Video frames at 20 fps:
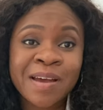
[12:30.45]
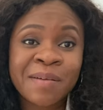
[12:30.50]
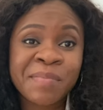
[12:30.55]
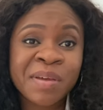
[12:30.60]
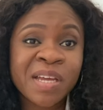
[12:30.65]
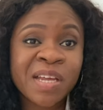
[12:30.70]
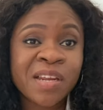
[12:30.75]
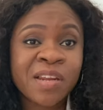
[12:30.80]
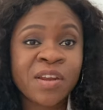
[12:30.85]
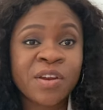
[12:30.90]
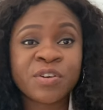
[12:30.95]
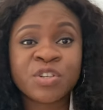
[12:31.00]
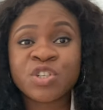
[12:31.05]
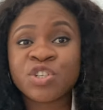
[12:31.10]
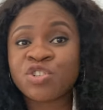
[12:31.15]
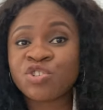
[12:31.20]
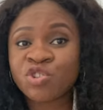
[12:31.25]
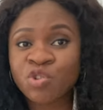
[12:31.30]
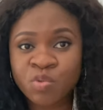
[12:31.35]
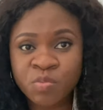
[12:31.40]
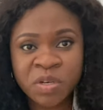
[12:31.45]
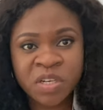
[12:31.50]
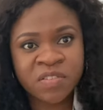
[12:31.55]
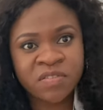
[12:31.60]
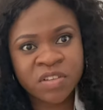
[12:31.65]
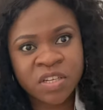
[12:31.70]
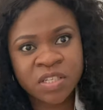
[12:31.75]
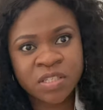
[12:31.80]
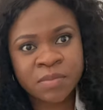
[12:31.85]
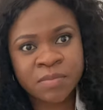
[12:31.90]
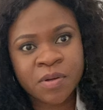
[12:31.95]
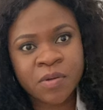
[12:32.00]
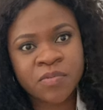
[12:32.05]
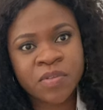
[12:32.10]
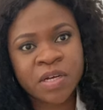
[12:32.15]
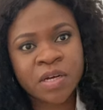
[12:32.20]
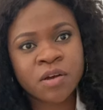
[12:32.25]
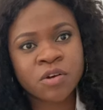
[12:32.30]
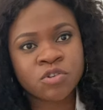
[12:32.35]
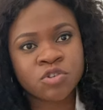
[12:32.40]
I mean, there's so many things about
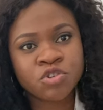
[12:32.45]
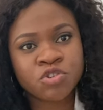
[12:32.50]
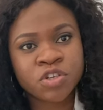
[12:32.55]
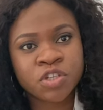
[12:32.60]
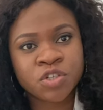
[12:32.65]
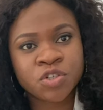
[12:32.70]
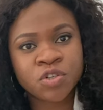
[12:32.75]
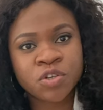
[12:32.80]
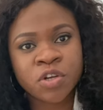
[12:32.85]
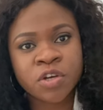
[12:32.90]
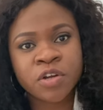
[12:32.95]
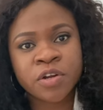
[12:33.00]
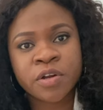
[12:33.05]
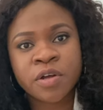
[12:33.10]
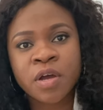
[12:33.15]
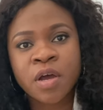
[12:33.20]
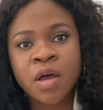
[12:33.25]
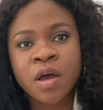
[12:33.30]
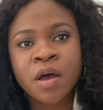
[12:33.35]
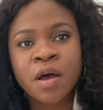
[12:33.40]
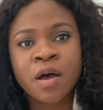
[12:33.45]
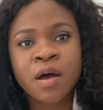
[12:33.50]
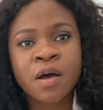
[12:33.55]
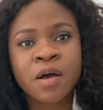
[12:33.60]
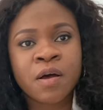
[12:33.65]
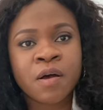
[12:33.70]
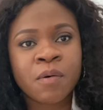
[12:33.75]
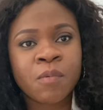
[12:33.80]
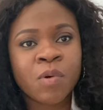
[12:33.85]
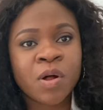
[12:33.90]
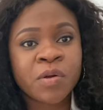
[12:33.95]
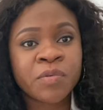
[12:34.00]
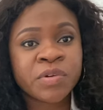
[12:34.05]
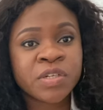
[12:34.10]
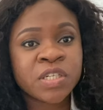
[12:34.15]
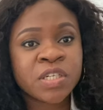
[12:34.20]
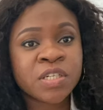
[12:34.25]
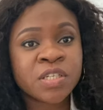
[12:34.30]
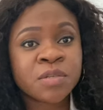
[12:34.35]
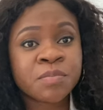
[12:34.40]
that country that you learn uh, while
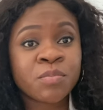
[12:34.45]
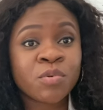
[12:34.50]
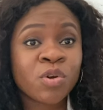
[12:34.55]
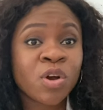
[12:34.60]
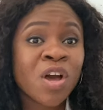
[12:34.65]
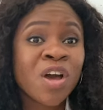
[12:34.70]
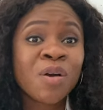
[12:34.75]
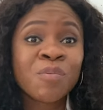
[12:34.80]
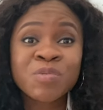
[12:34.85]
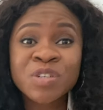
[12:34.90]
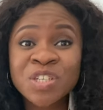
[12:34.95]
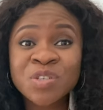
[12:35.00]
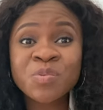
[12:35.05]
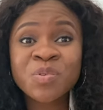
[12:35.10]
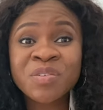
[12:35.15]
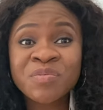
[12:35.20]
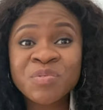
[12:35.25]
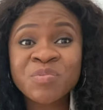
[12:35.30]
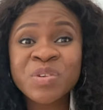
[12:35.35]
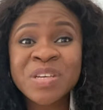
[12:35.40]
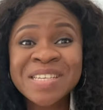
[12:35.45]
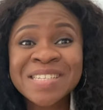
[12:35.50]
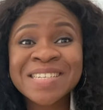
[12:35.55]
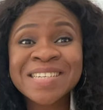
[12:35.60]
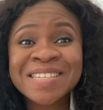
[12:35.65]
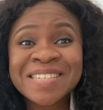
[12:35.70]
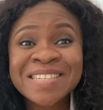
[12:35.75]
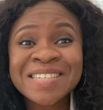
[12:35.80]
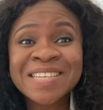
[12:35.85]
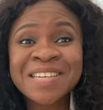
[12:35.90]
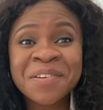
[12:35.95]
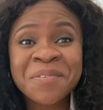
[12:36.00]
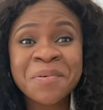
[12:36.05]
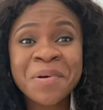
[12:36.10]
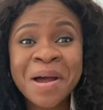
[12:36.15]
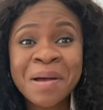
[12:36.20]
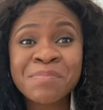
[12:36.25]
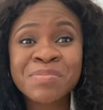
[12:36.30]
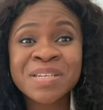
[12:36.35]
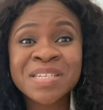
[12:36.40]
reading this book, which is one of the reasons, you know,
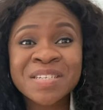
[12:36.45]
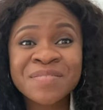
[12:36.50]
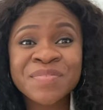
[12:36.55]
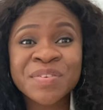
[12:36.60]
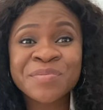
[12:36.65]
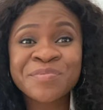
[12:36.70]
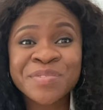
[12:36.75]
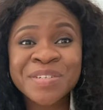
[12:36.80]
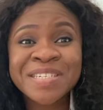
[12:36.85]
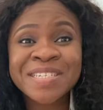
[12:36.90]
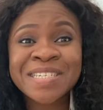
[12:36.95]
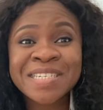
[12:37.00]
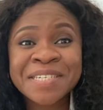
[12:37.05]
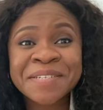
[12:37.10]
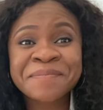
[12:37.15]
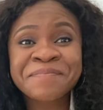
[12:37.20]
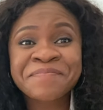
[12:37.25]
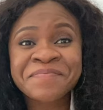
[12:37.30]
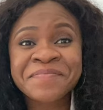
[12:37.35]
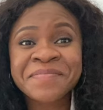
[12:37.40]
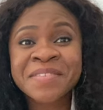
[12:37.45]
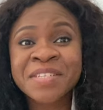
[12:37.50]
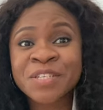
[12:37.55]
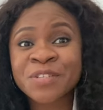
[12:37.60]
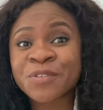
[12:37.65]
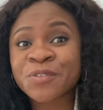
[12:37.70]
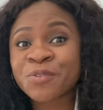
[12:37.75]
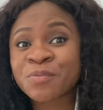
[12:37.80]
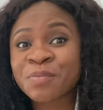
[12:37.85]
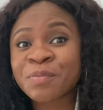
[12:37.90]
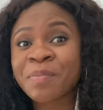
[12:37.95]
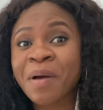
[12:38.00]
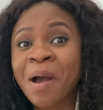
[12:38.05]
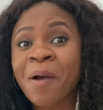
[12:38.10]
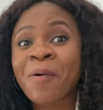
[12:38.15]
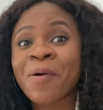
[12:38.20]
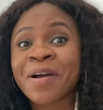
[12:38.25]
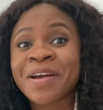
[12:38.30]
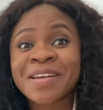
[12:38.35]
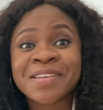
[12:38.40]
I believe that reading is a
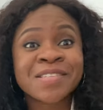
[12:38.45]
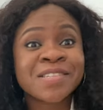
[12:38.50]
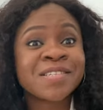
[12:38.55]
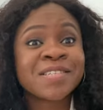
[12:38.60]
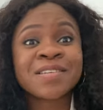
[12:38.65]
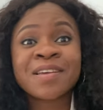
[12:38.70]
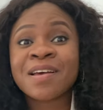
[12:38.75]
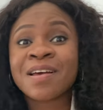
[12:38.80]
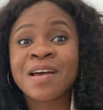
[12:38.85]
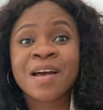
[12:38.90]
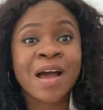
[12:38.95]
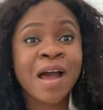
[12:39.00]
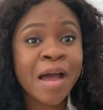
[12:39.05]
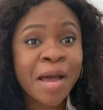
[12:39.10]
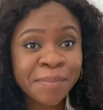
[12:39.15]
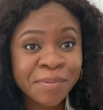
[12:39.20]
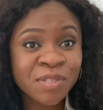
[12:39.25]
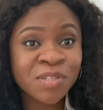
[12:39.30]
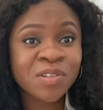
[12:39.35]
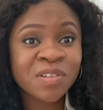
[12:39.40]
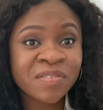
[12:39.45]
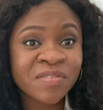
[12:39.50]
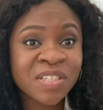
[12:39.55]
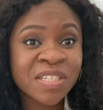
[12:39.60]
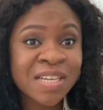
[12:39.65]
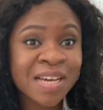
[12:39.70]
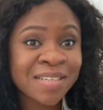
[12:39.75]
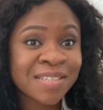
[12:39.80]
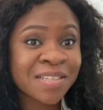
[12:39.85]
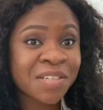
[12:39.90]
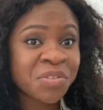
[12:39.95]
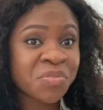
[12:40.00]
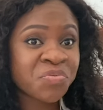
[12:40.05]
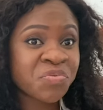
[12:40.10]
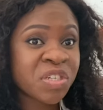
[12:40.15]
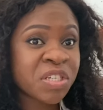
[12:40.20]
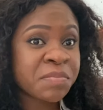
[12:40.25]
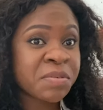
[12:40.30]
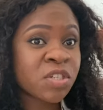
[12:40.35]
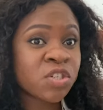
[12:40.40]
superpower. It's absolutely fantastic to
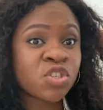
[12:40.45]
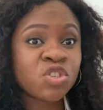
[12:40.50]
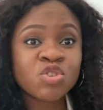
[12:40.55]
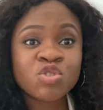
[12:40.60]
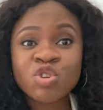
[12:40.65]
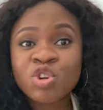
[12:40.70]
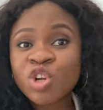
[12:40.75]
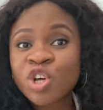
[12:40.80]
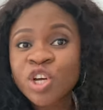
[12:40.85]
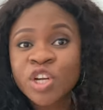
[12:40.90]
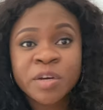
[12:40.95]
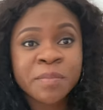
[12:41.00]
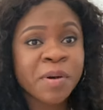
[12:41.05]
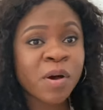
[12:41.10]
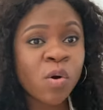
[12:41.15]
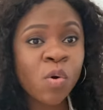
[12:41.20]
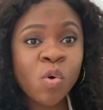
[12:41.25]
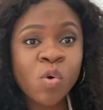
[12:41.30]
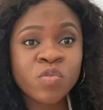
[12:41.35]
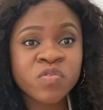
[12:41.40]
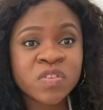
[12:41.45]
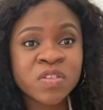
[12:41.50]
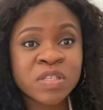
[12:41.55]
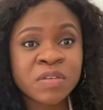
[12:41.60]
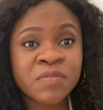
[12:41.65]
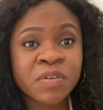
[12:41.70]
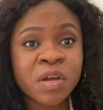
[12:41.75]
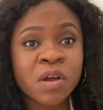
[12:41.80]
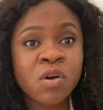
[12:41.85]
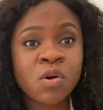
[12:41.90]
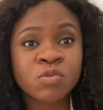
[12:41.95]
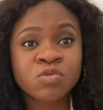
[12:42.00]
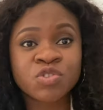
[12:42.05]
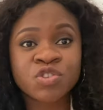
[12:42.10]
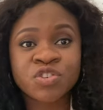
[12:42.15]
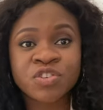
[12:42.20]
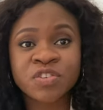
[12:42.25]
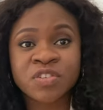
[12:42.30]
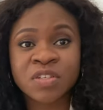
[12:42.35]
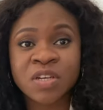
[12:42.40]
read because you learn about all these different
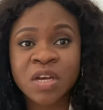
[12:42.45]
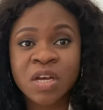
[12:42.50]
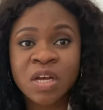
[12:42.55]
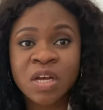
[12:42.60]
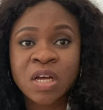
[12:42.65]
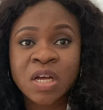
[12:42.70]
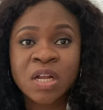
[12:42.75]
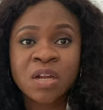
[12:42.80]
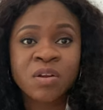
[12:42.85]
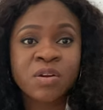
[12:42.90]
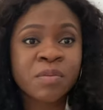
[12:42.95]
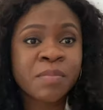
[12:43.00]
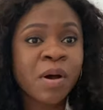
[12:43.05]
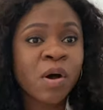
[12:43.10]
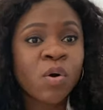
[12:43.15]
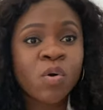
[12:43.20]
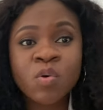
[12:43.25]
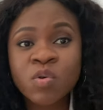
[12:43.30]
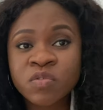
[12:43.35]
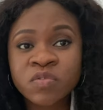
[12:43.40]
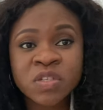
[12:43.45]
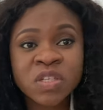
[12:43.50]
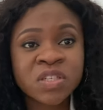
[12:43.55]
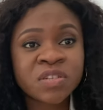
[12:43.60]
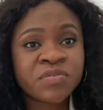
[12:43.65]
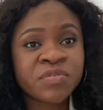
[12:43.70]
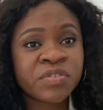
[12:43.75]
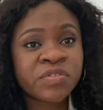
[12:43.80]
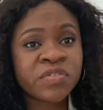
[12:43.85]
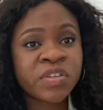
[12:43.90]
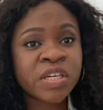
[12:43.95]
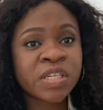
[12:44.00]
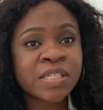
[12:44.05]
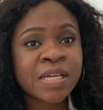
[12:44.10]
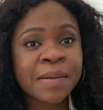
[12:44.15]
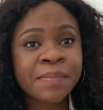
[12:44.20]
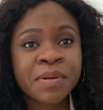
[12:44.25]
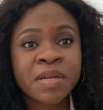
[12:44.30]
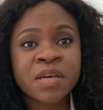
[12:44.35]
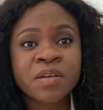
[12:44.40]
cultures, learn about all these different things
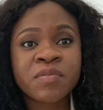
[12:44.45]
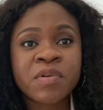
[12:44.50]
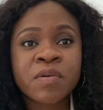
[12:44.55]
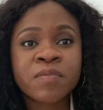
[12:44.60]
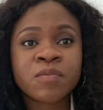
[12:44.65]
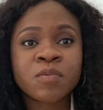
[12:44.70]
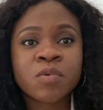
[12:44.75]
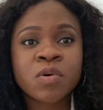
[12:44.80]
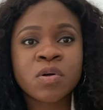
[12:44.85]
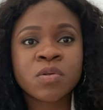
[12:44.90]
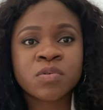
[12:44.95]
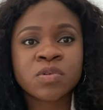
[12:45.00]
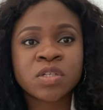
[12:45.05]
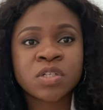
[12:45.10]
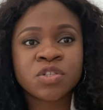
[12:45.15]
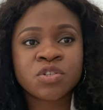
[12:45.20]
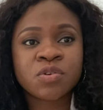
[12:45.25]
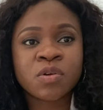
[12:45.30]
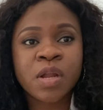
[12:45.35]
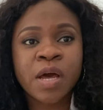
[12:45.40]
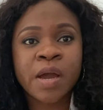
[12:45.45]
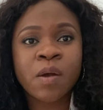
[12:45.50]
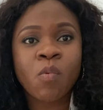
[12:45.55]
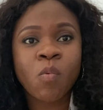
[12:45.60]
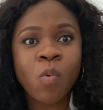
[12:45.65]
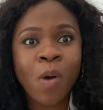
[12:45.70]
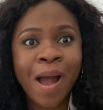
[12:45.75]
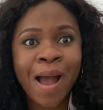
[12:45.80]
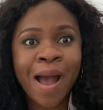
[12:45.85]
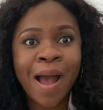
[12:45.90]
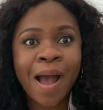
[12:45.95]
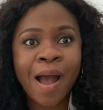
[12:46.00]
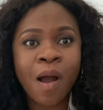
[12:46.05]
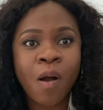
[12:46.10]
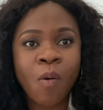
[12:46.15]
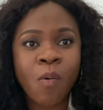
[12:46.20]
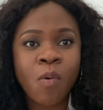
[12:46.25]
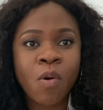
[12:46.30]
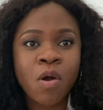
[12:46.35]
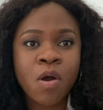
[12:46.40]
happening around the world, and you're like,
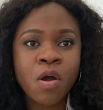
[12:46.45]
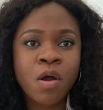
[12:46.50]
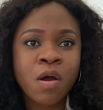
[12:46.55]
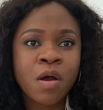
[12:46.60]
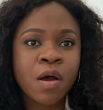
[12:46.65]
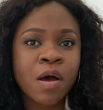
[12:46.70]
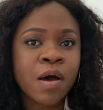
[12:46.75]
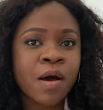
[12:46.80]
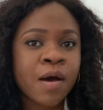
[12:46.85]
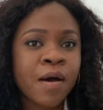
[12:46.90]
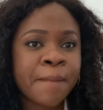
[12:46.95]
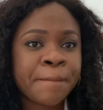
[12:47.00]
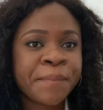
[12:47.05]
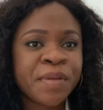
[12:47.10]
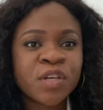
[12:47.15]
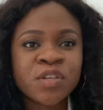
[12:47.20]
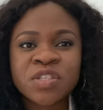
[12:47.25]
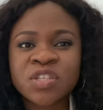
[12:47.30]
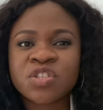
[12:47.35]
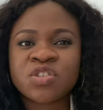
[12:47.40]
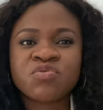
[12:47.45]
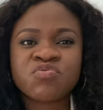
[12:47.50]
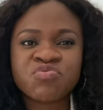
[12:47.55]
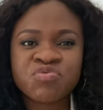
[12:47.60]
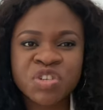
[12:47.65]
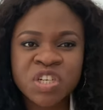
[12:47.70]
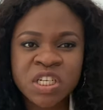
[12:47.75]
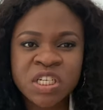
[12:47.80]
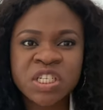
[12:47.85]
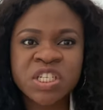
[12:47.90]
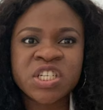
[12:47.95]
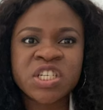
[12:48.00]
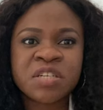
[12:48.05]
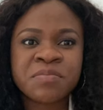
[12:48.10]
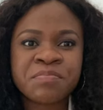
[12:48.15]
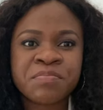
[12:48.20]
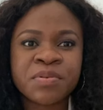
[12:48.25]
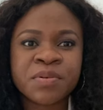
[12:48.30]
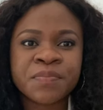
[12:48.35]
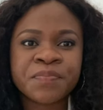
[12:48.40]
wow, um, because it's a really deep
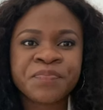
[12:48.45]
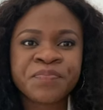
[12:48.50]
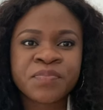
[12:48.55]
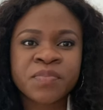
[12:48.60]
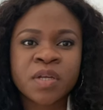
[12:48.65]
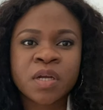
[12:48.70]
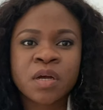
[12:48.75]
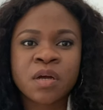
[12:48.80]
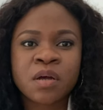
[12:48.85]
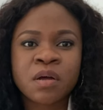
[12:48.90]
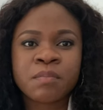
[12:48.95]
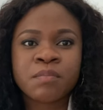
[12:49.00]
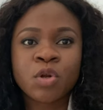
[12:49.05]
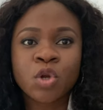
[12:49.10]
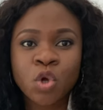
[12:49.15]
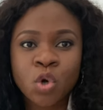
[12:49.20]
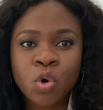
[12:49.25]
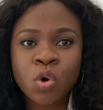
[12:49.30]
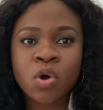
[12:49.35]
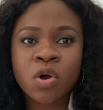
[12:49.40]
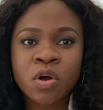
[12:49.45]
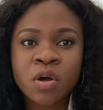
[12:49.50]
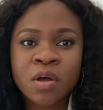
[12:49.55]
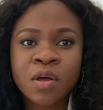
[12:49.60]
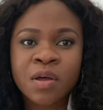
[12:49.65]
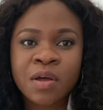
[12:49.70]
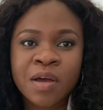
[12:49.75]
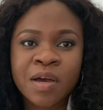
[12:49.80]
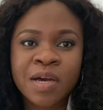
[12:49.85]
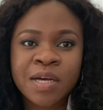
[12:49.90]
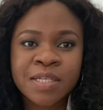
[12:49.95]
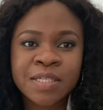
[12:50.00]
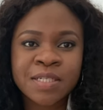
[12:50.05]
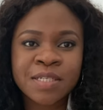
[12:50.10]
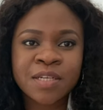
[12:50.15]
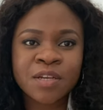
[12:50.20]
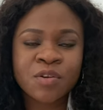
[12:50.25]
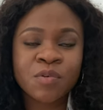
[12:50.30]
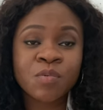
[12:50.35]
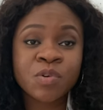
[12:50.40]
um, look at
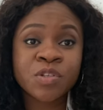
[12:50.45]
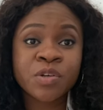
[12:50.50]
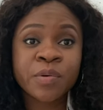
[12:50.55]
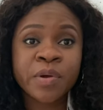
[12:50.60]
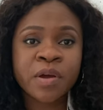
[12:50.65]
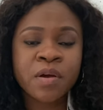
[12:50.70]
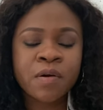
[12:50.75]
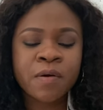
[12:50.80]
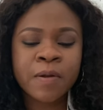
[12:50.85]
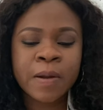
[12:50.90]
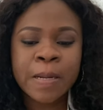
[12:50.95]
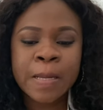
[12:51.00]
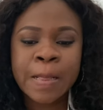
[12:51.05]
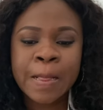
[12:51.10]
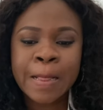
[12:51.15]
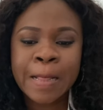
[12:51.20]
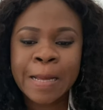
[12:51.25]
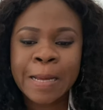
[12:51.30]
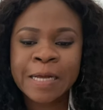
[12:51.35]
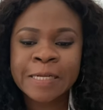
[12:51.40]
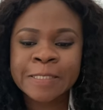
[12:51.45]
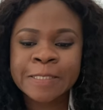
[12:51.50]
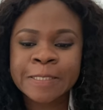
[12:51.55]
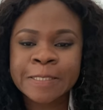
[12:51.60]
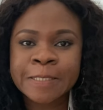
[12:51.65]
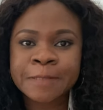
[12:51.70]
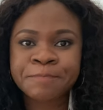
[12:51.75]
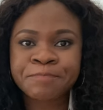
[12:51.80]
you know what's going on and